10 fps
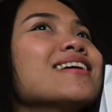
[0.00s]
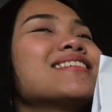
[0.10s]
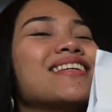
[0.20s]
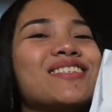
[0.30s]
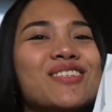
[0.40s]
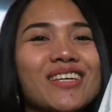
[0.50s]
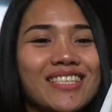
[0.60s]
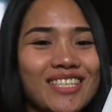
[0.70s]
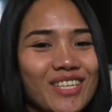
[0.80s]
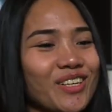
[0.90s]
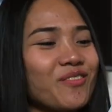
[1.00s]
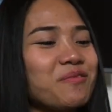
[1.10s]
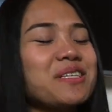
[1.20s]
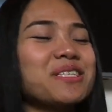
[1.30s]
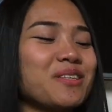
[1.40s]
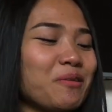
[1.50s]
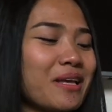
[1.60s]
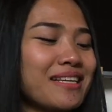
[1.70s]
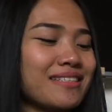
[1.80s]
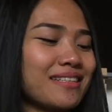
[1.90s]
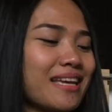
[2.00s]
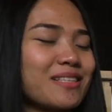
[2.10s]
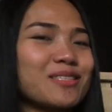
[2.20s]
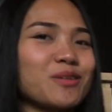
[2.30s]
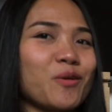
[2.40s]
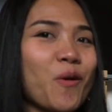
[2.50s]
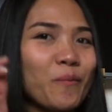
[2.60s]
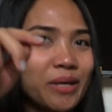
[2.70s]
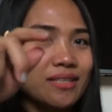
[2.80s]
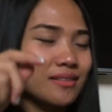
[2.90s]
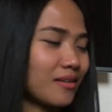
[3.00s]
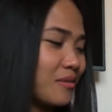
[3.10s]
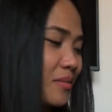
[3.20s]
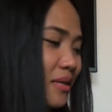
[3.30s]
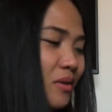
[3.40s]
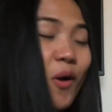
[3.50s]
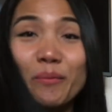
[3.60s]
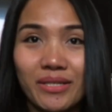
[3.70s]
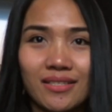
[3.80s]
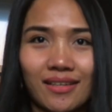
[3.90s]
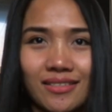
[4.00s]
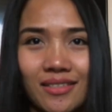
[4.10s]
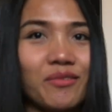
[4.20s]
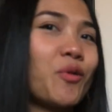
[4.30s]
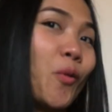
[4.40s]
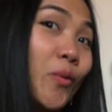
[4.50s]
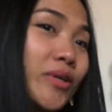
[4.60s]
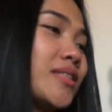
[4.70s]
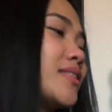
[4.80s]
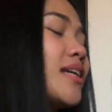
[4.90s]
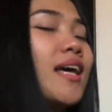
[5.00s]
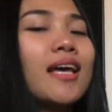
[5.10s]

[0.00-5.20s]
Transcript: suggestion, please don't hesitate to comment on the comment section, of course.